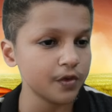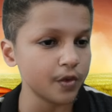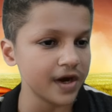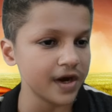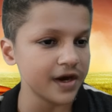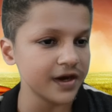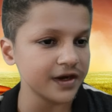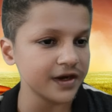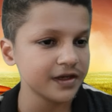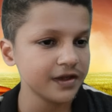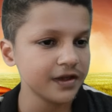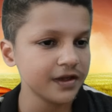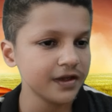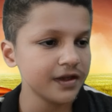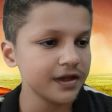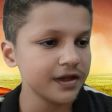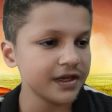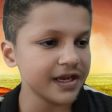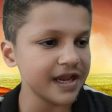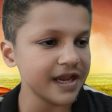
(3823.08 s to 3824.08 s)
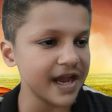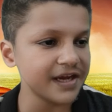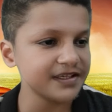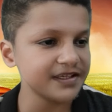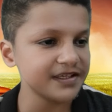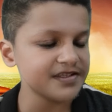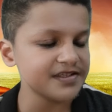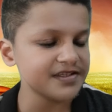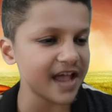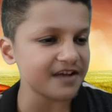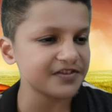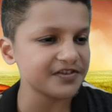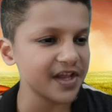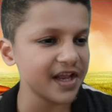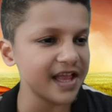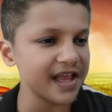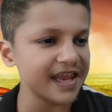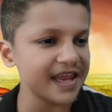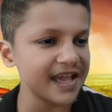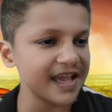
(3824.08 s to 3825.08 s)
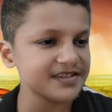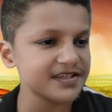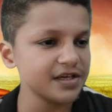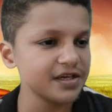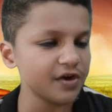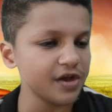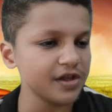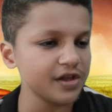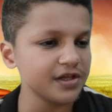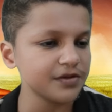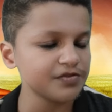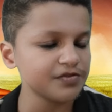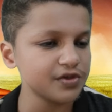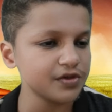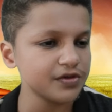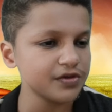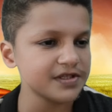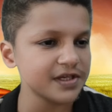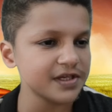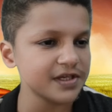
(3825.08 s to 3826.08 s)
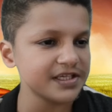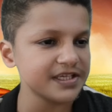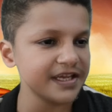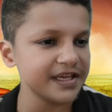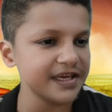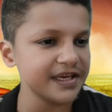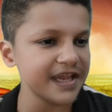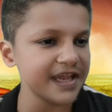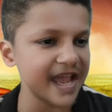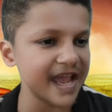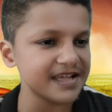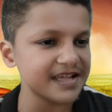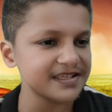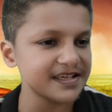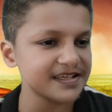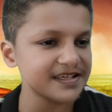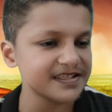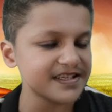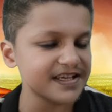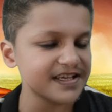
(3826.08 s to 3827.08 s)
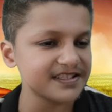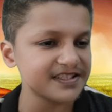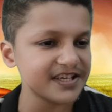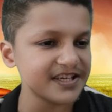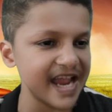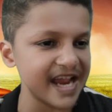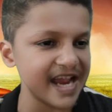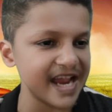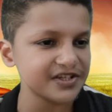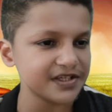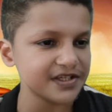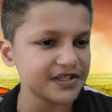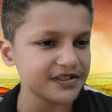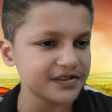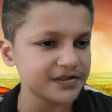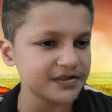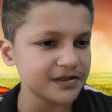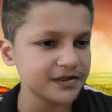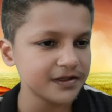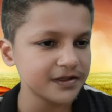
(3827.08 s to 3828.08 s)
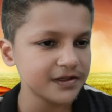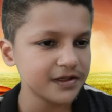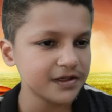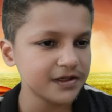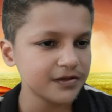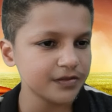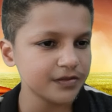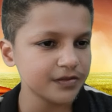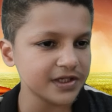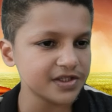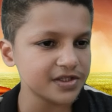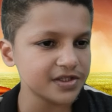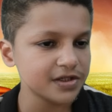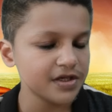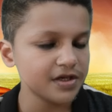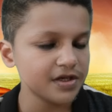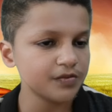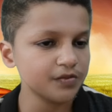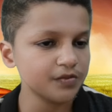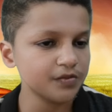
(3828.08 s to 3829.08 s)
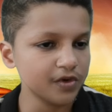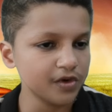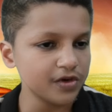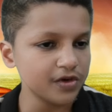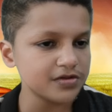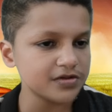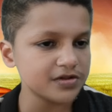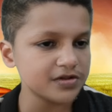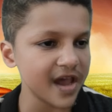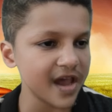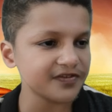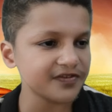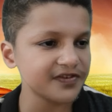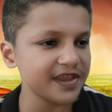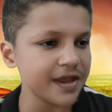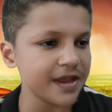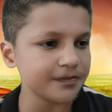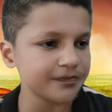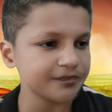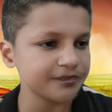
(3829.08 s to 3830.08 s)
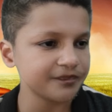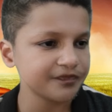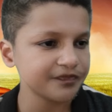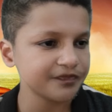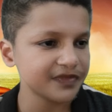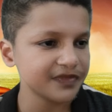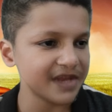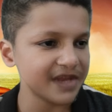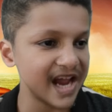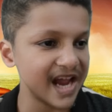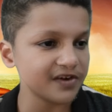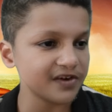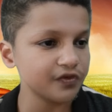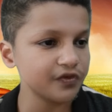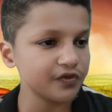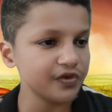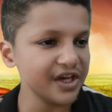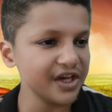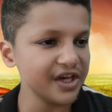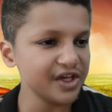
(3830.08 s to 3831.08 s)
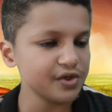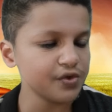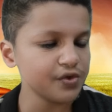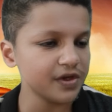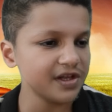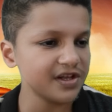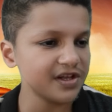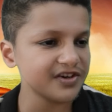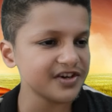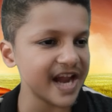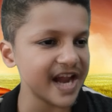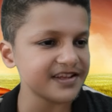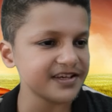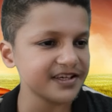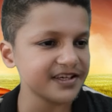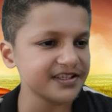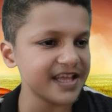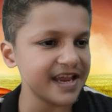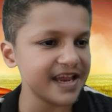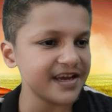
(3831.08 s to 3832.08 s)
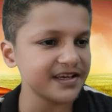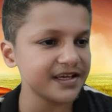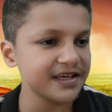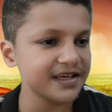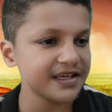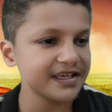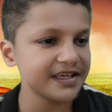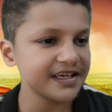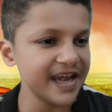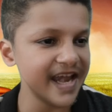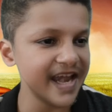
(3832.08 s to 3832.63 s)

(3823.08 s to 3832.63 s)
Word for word: Guardians of the Galaxy Volume two certainly has its attractions, but most of them are visual rather than narrative.